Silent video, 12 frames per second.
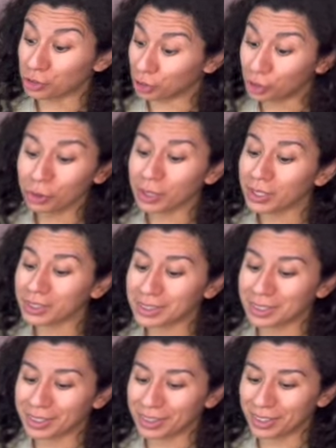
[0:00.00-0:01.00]
do it
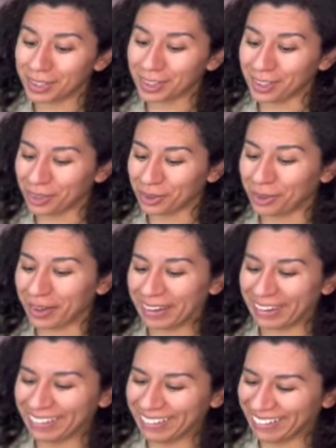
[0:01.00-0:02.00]
the other
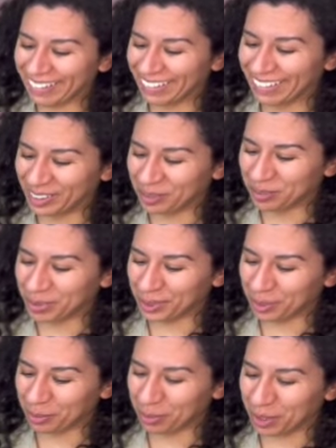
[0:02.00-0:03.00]
way and put
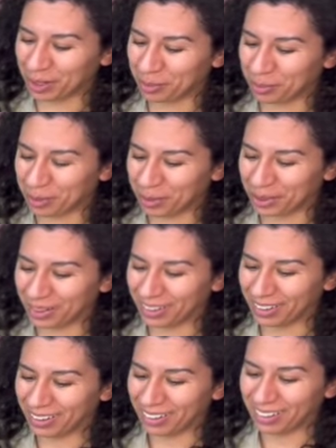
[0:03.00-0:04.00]
the bottom part,